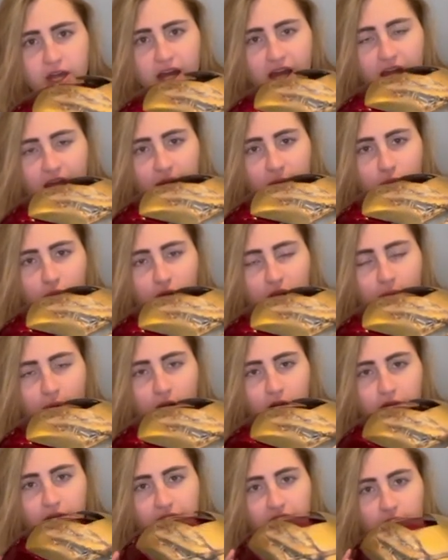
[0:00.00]
I
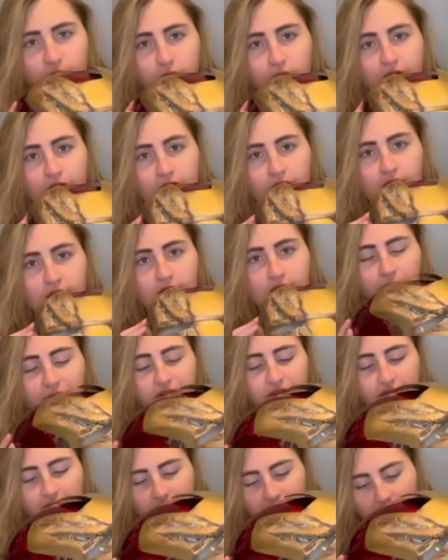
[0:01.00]
pre-modeled this in Blender.
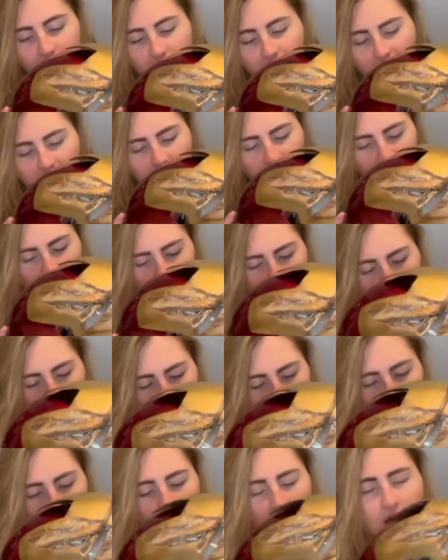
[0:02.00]
This is
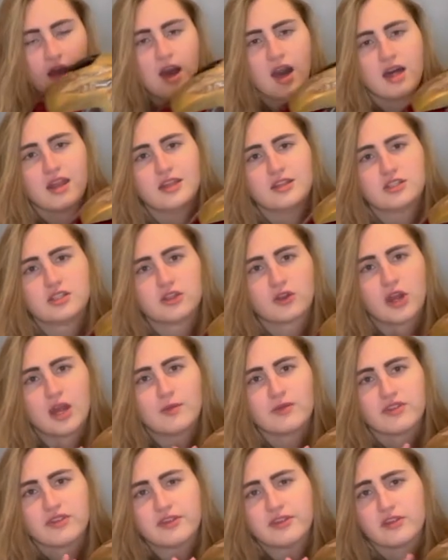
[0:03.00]
Jack3D on Instagram.
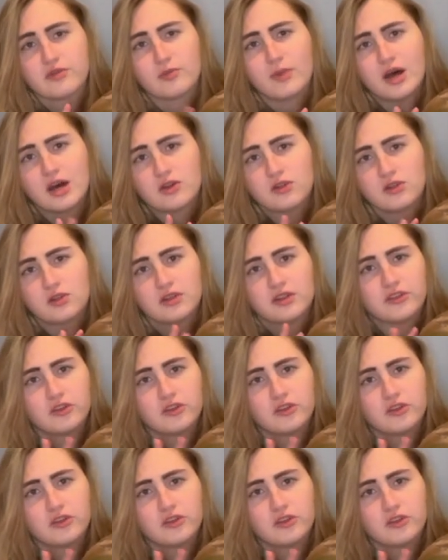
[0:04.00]
This is his model.